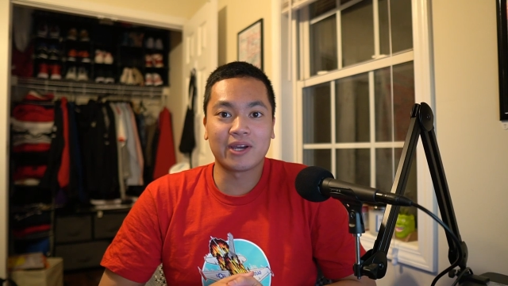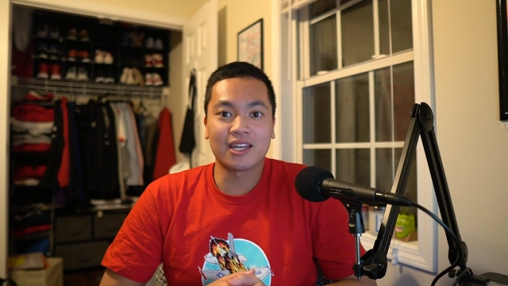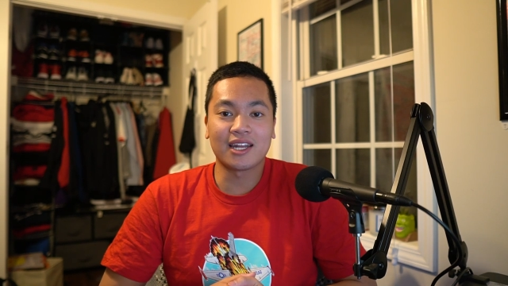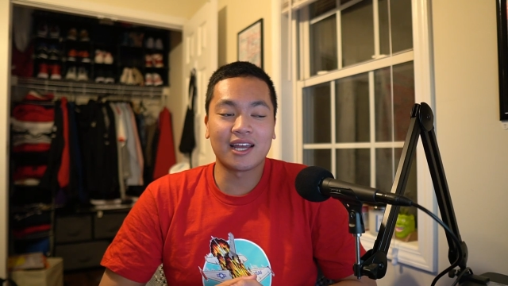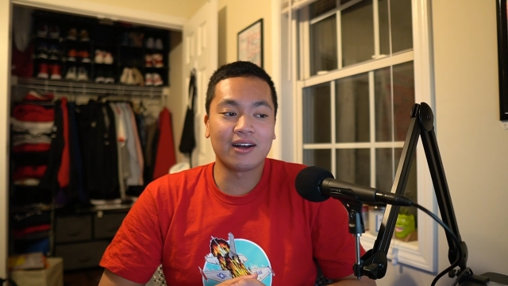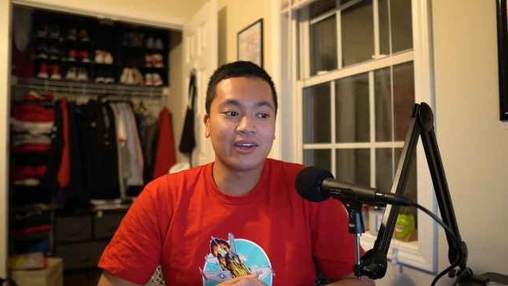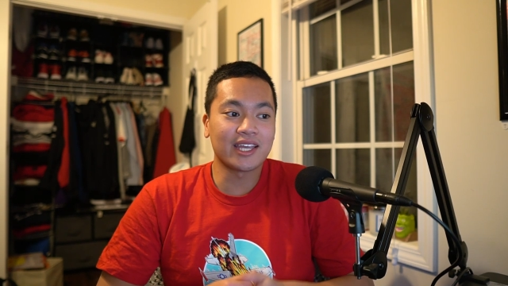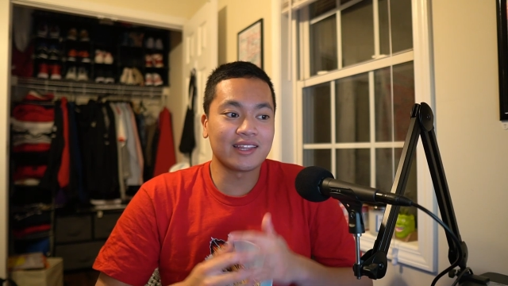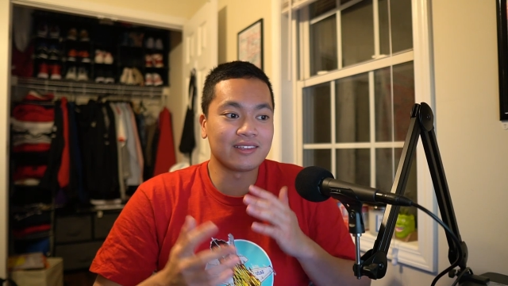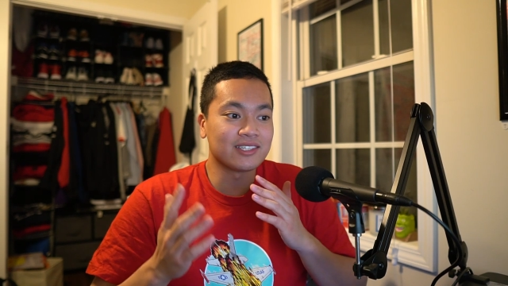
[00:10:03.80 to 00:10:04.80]
right now
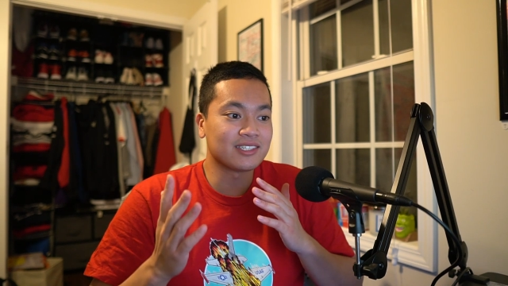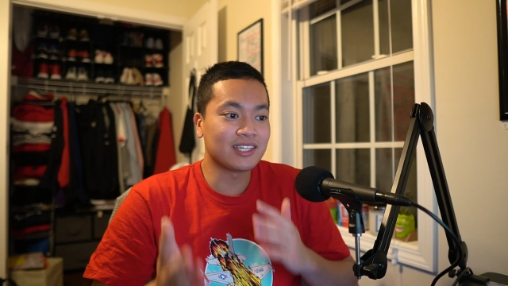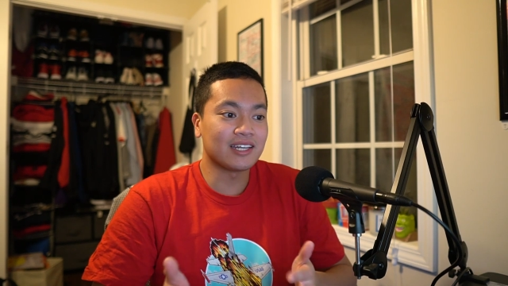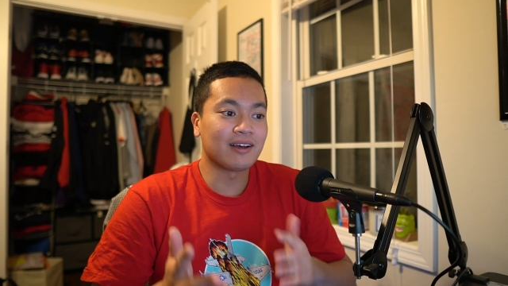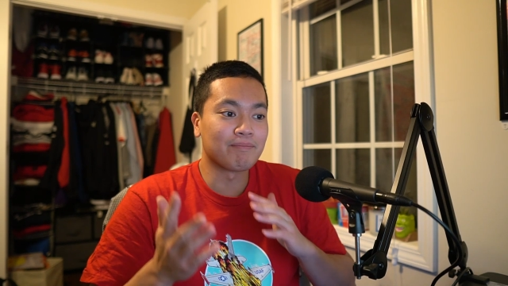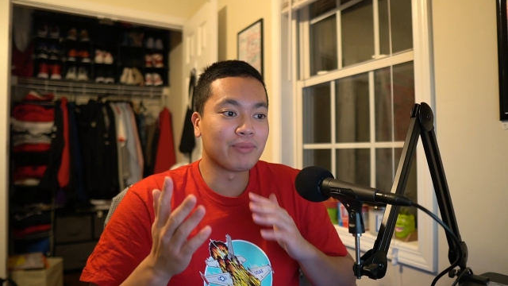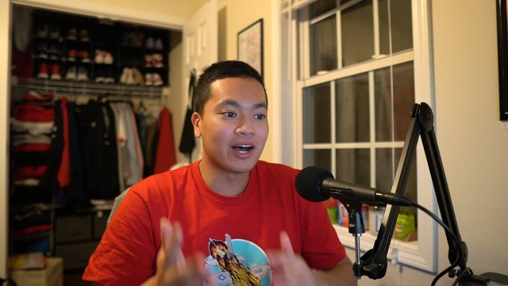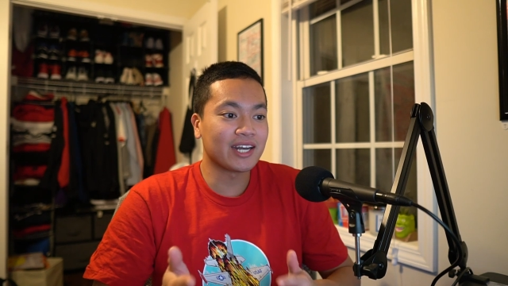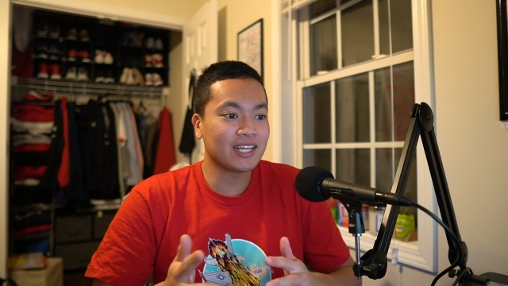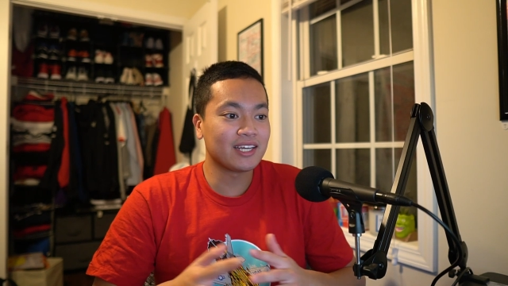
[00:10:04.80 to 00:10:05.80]
and the state of
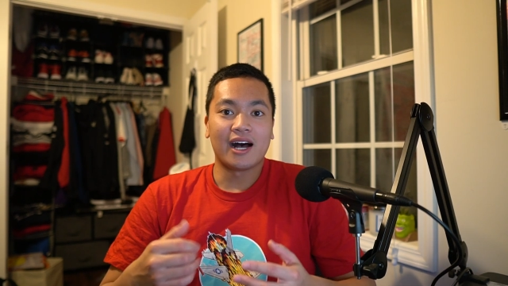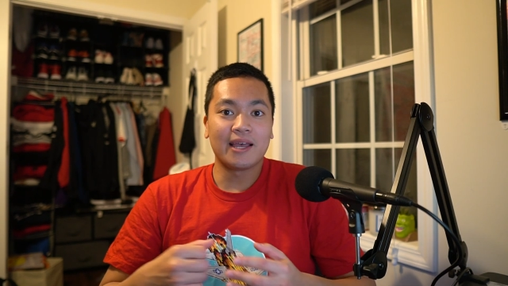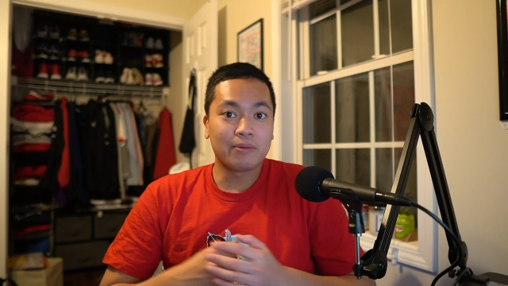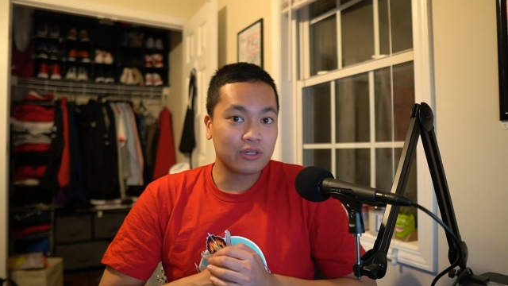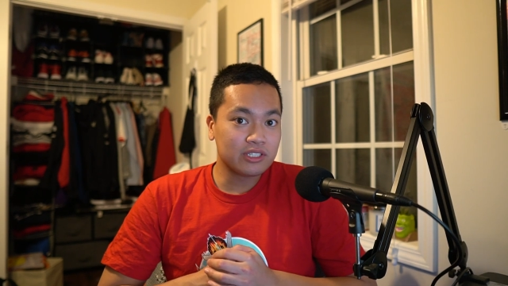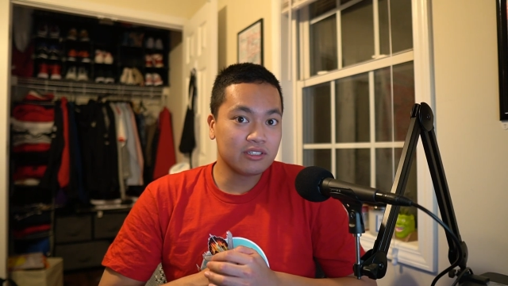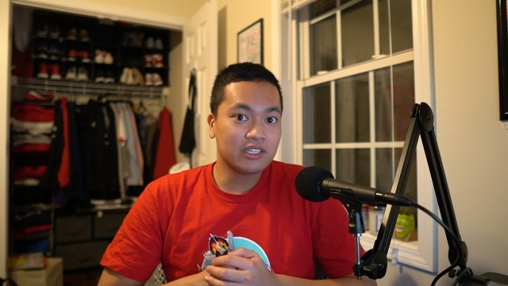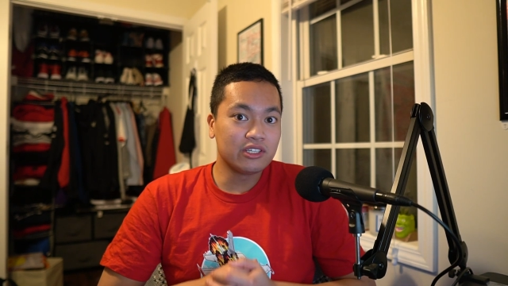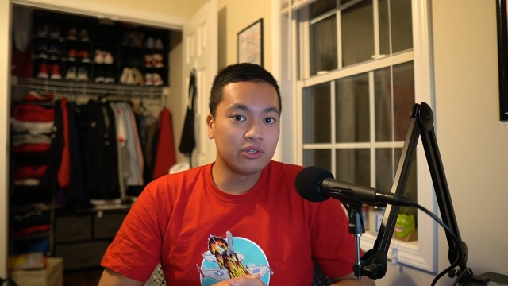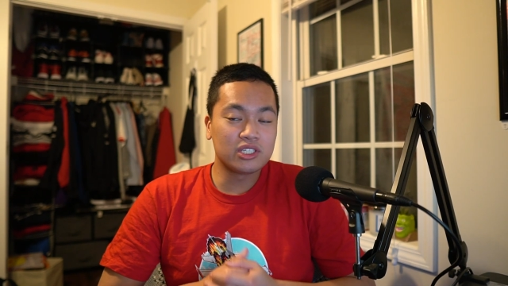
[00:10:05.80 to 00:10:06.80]
botting. I personally
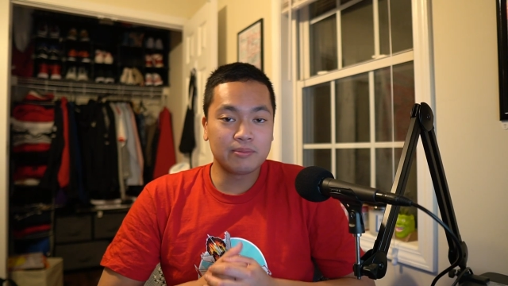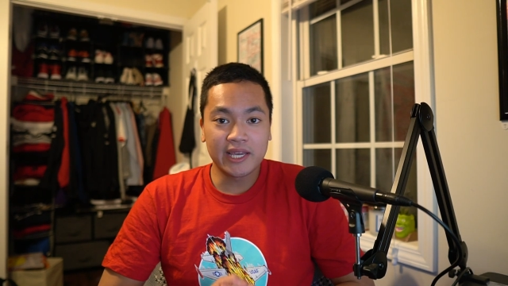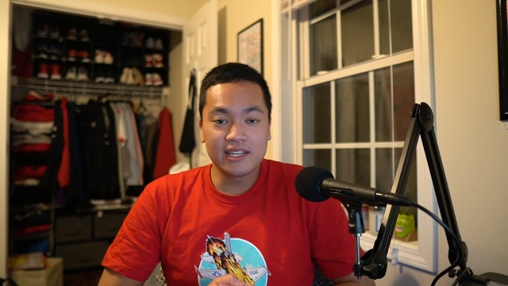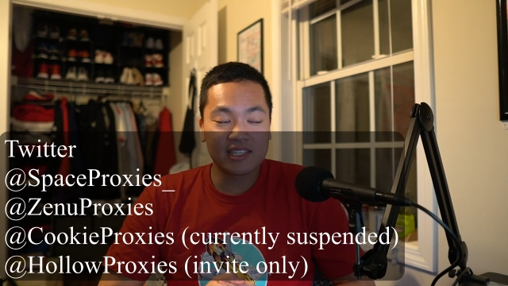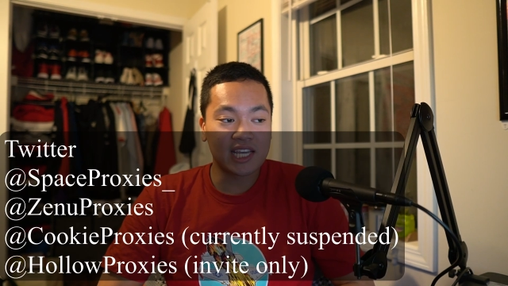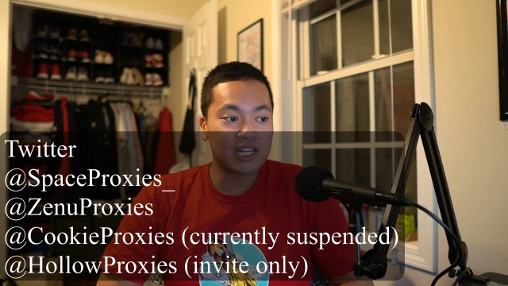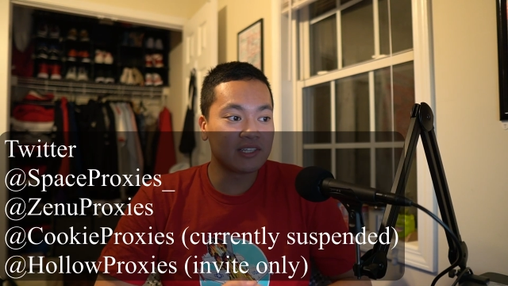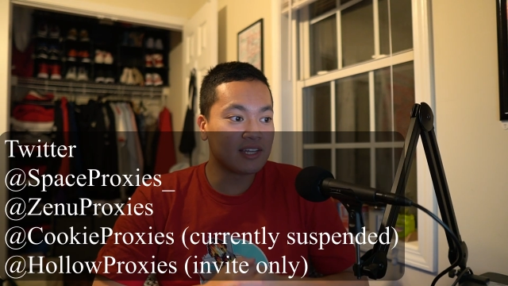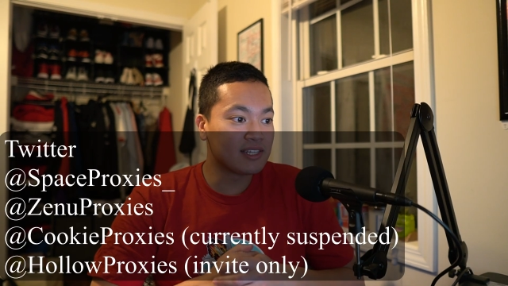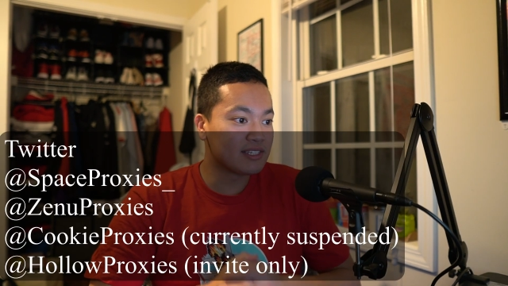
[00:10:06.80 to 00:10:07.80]
use Space
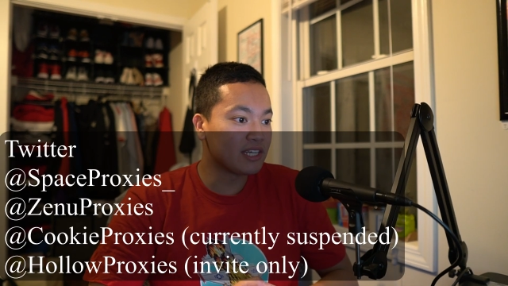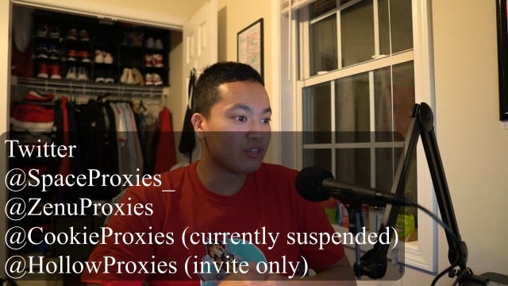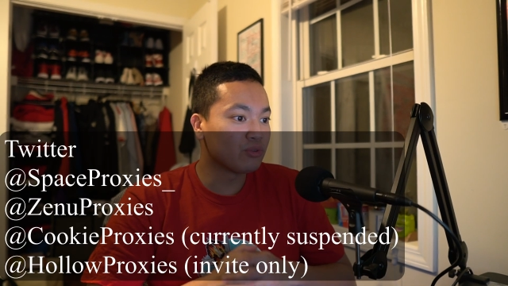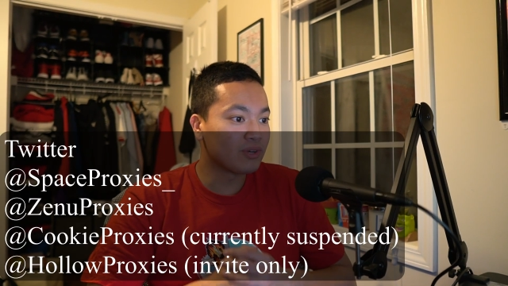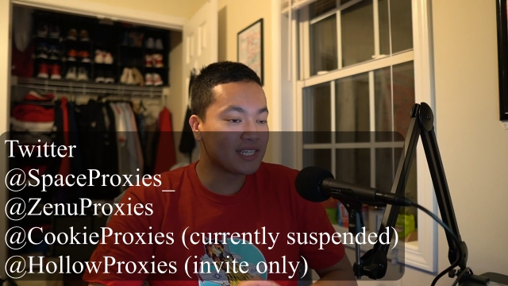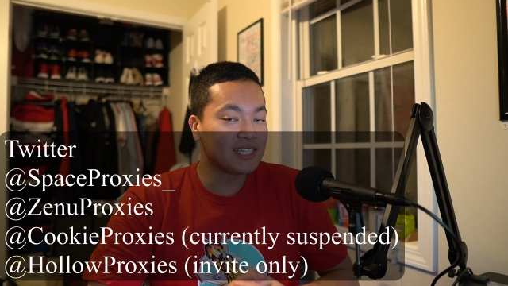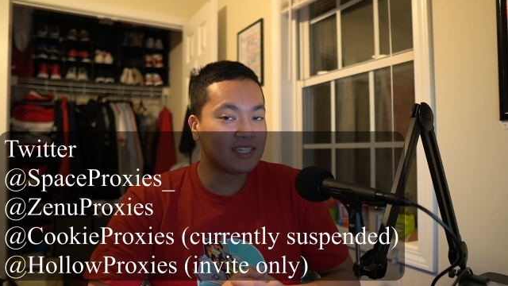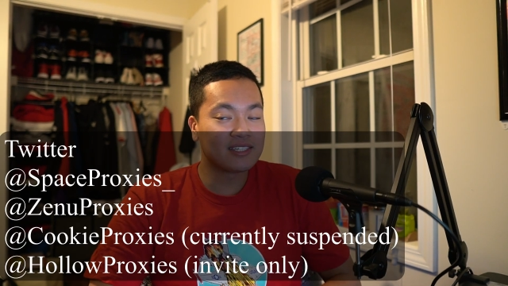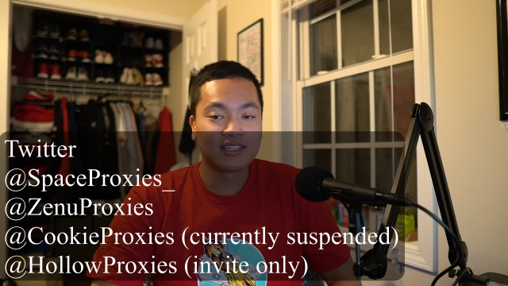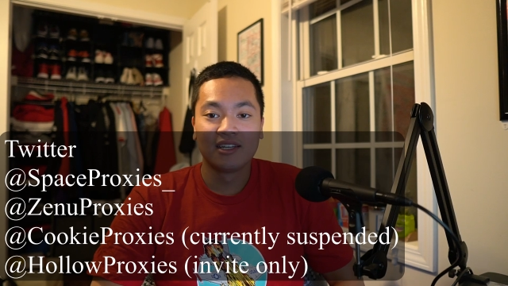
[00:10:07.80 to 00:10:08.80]
and Xenu
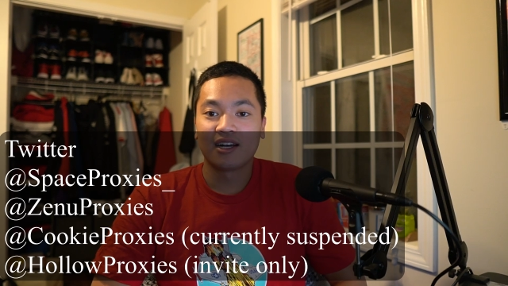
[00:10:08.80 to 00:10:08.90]
Resis.